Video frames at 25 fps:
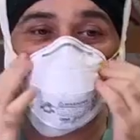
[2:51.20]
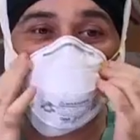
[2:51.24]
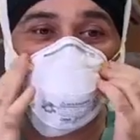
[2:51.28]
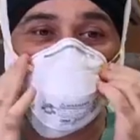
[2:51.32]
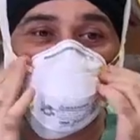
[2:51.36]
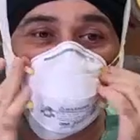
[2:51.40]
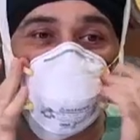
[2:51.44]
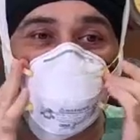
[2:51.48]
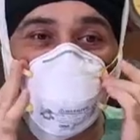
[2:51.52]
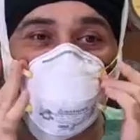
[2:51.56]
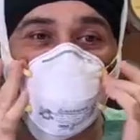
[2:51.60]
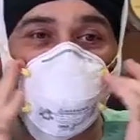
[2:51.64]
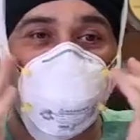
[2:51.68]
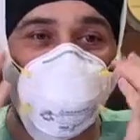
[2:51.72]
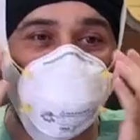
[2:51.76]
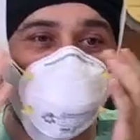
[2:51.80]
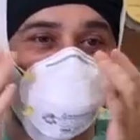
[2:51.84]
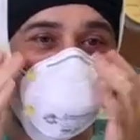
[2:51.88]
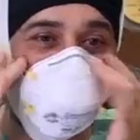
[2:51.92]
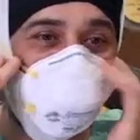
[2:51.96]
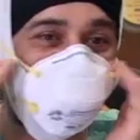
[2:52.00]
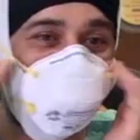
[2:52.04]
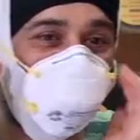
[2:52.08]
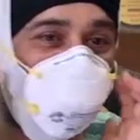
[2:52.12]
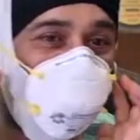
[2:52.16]
no
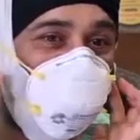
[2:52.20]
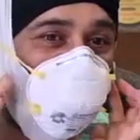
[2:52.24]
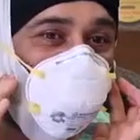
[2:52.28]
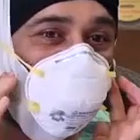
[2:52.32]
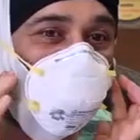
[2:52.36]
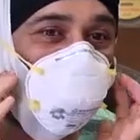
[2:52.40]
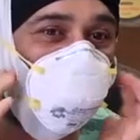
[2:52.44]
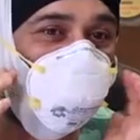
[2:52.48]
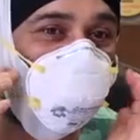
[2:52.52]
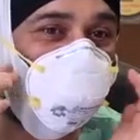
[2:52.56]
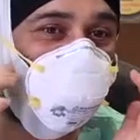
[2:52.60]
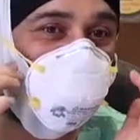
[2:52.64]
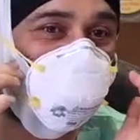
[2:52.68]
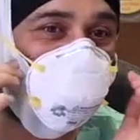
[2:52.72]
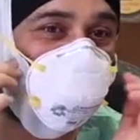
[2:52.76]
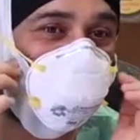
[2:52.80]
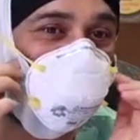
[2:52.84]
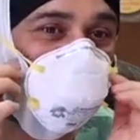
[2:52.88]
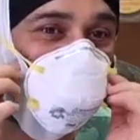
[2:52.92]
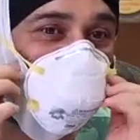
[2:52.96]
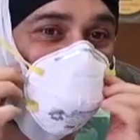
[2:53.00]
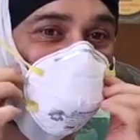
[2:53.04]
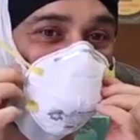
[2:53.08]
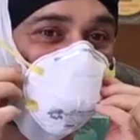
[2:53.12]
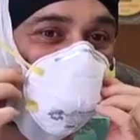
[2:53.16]
leakage all around
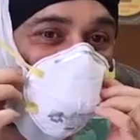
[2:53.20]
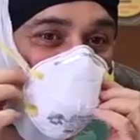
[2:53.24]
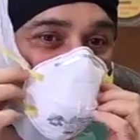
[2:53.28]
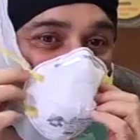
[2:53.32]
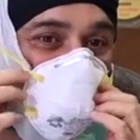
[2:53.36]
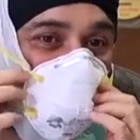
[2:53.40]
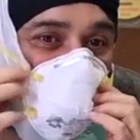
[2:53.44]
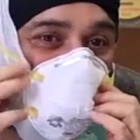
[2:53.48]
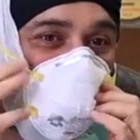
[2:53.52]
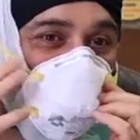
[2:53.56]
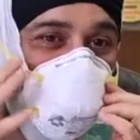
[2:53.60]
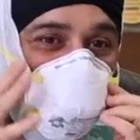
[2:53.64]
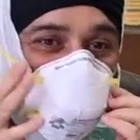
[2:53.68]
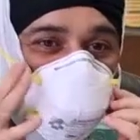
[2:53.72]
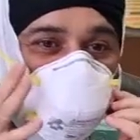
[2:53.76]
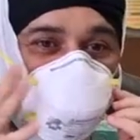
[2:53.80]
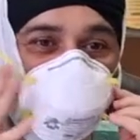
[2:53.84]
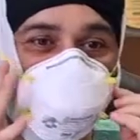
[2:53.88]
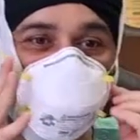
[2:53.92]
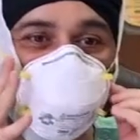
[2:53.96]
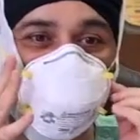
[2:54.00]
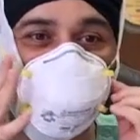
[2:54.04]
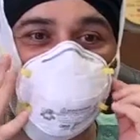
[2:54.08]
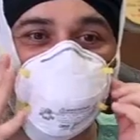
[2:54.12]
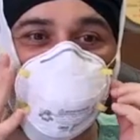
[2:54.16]
because everything
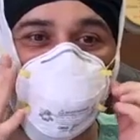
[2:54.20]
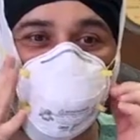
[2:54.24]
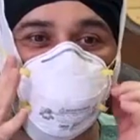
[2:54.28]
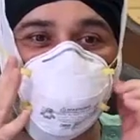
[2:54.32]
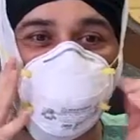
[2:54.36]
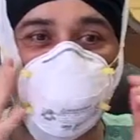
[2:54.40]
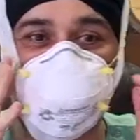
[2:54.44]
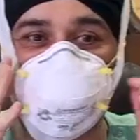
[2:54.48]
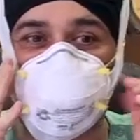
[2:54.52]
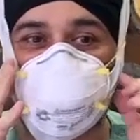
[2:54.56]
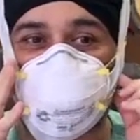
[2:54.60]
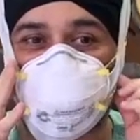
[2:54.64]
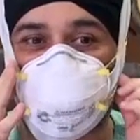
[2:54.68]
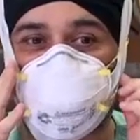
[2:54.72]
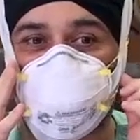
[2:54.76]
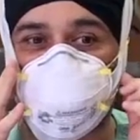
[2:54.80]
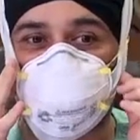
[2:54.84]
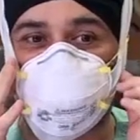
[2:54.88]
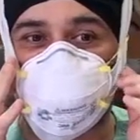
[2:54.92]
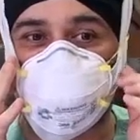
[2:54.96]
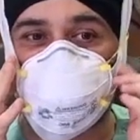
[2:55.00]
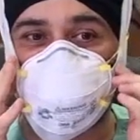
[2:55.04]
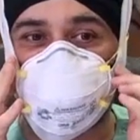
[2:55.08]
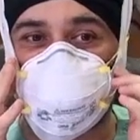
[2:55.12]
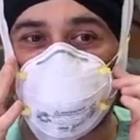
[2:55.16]
is covered with
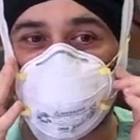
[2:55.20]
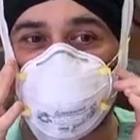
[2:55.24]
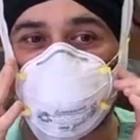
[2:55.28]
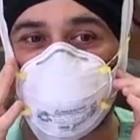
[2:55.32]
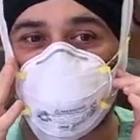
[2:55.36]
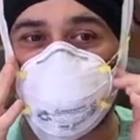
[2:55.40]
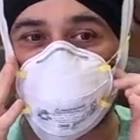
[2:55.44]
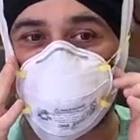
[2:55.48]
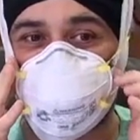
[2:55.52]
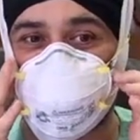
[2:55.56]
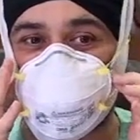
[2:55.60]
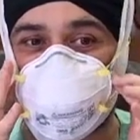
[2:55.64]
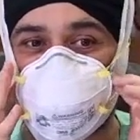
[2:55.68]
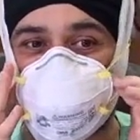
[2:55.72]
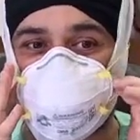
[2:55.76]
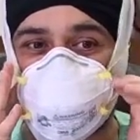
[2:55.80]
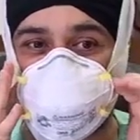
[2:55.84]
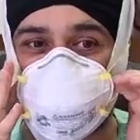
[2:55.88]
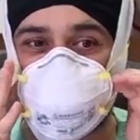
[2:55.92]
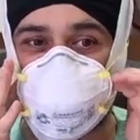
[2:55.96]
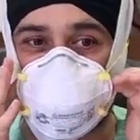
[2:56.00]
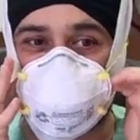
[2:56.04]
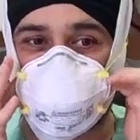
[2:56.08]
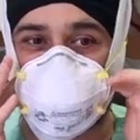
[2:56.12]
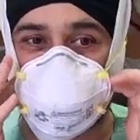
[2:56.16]
cloth. There are no hair
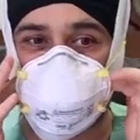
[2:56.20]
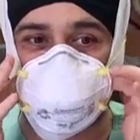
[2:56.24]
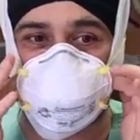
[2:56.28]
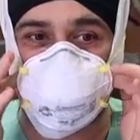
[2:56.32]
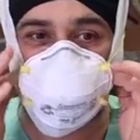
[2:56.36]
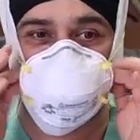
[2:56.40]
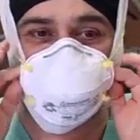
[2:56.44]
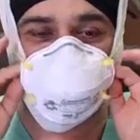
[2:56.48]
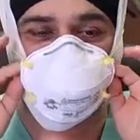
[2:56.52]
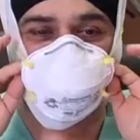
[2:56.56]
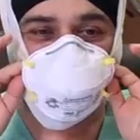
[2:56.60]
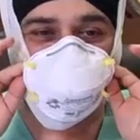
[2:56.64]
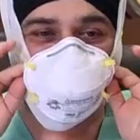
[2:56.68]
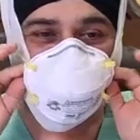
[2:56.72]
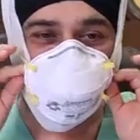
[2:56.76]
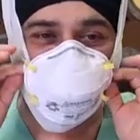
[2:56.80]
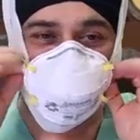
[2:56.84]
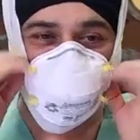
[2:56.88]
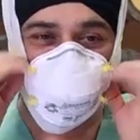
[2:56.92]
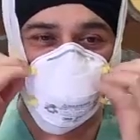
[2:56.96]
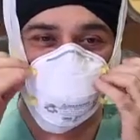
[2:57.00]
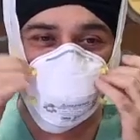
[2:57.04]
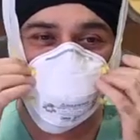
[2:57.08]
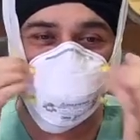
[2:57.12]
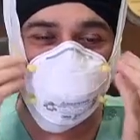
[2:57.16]
which are protruding.
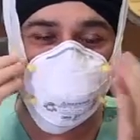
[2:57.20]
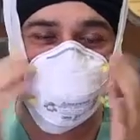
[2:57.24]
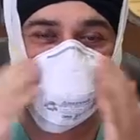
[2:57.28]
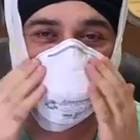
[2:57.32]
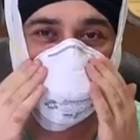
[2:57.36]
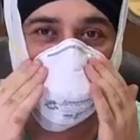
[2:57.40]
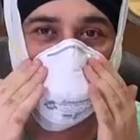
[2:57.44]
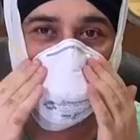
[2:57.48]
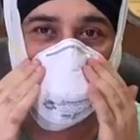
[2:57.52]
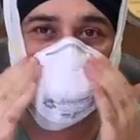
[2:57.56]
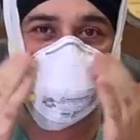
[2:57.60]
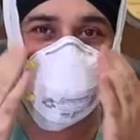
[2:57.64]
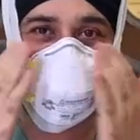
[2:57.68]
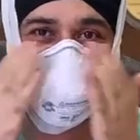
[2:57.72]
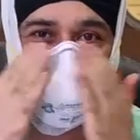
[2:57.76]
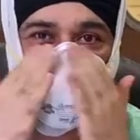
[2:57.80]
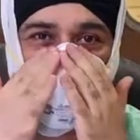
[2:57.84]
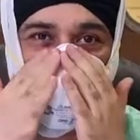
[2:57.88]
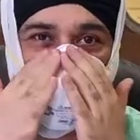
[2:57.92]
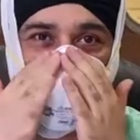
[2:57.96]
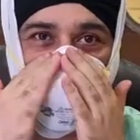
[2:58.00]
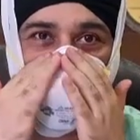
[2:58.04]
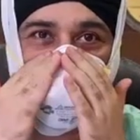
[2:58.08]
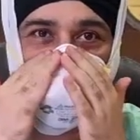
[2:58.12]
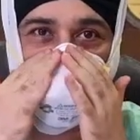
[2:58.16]
So there's no
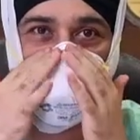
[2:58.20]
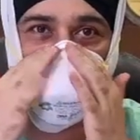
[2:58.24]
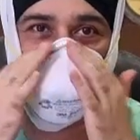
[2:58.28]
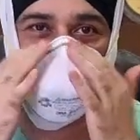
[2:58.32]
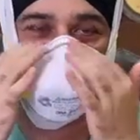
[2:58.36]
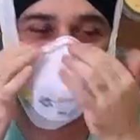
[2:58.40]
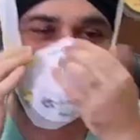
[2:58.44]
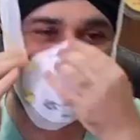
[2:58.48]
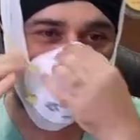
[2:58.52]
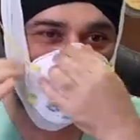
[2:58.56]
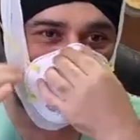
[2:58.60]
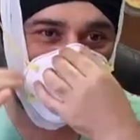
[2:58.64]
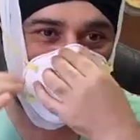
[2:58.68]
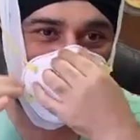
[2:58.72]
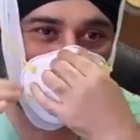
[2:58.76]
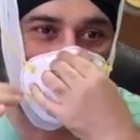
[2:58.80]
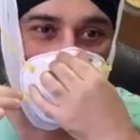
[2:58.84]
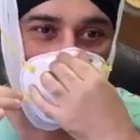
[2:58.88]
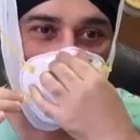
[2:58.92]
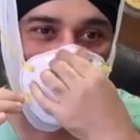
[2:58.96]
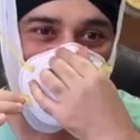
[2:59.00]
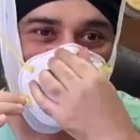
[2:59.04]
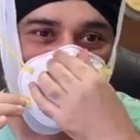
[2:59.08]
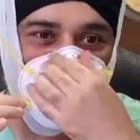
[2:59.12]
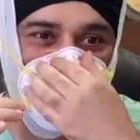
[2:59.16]
chance of any leakage.
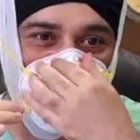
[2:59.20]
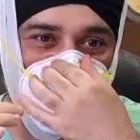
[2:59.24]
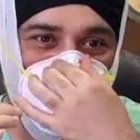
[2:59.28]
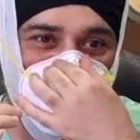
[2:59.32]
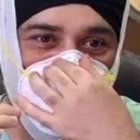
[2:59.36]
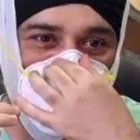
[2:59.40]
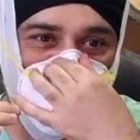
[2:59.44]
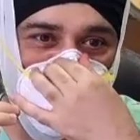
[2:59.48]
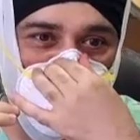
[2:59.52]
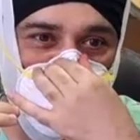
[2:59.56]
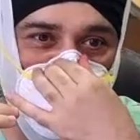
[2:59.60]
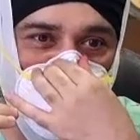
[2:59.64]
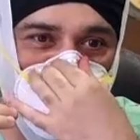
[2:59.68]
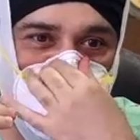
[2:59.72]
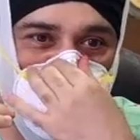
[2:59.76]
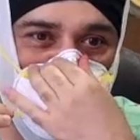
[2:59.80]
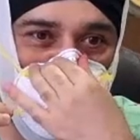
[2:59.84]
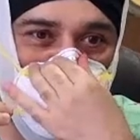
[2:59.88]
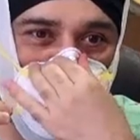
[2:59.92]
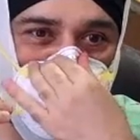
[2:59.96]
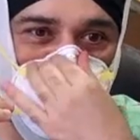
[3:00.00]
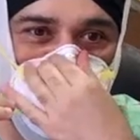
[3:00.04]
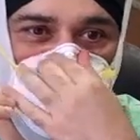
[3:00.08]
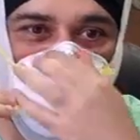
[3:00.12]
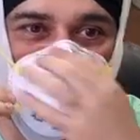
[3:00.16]
I settle the
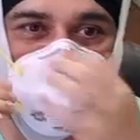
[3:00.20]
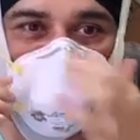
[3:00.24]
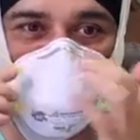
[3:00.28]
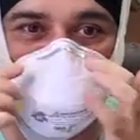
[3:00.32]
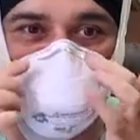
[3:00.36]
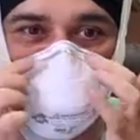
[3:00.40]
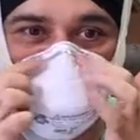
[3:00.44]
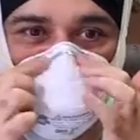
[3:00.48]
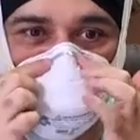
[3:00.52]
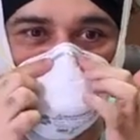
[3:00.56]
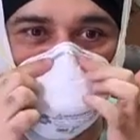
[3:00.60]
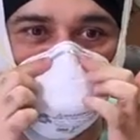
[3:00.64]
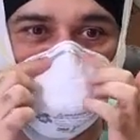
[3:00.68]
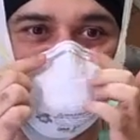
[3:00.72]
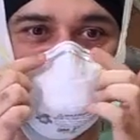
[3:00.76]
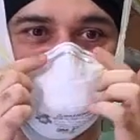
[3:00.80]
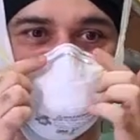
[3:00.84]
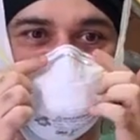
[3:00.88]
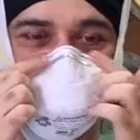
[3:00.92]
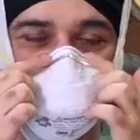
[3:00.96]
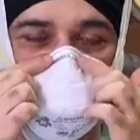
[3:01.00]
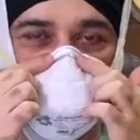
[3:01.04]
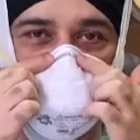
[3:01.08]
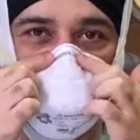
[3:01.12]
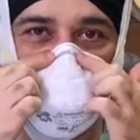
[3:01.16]
mask on my nose
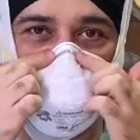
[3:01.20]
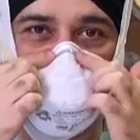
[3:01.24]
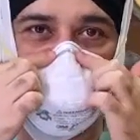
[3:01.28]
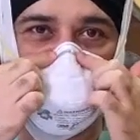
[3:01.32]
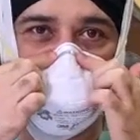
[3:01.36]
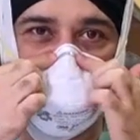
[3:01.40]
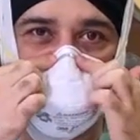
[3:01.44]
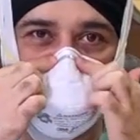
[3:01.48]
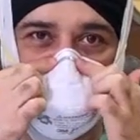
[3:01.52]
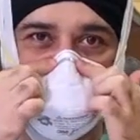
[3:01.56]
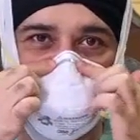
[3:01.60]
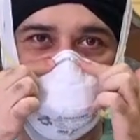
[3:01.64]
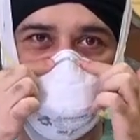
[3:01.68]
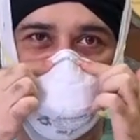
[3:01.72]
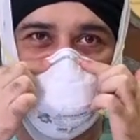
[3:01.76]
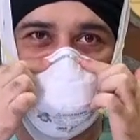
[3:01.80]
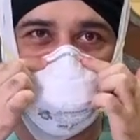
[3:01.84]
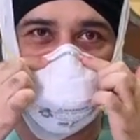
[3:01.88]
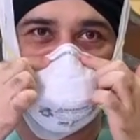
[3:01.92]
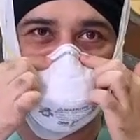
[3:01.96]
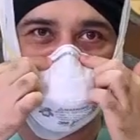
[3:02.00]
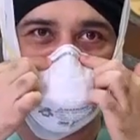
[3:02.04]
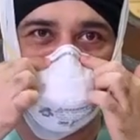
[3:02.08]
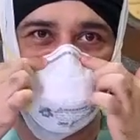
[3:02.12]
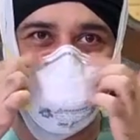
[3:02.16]
and I
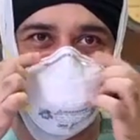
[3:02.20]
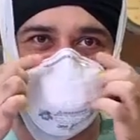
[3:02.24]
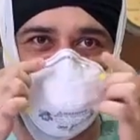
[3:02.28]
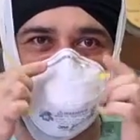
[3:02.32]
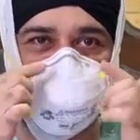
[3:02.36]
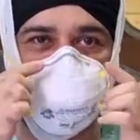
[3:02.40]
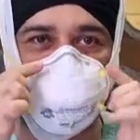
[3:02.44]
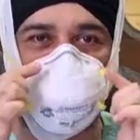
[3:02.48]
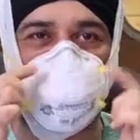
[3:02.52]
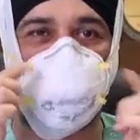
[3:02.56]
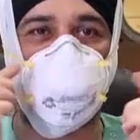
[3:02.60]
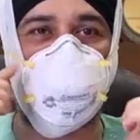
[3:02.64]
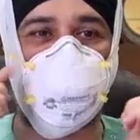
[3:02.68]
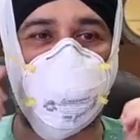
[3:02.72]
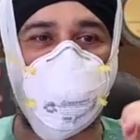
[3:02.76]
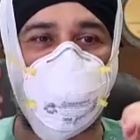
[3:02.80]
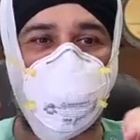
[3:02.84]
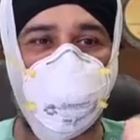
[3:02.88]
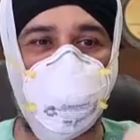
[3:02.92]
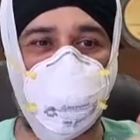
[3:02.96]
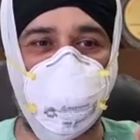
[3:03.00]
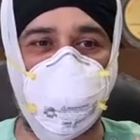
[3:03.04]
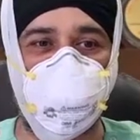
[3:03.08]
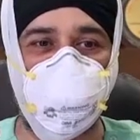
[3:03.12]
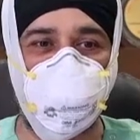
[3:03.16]
tighten the nose pin
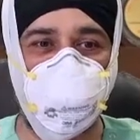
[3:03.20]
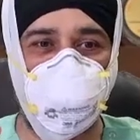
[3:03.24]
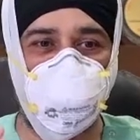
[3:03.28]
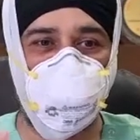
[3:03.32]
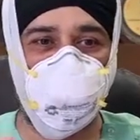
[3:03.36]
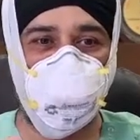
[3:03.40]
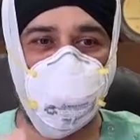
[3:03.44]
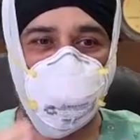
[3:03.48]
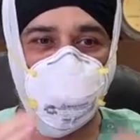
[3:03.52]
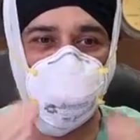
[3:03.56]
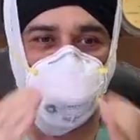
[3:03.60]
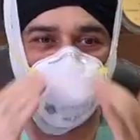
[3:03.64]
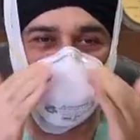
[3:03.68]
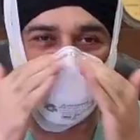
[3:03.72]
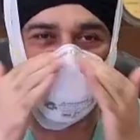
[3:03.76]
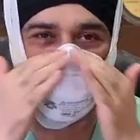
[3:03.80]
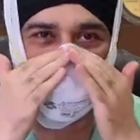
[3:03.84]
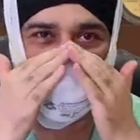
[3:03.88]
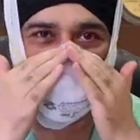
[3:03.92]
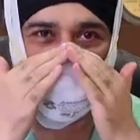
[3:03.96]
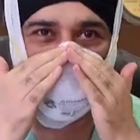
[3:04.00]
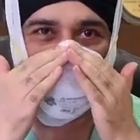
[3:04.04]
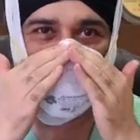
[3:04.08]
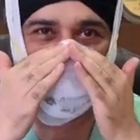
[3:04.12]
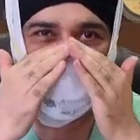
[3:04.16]
around it. Now when I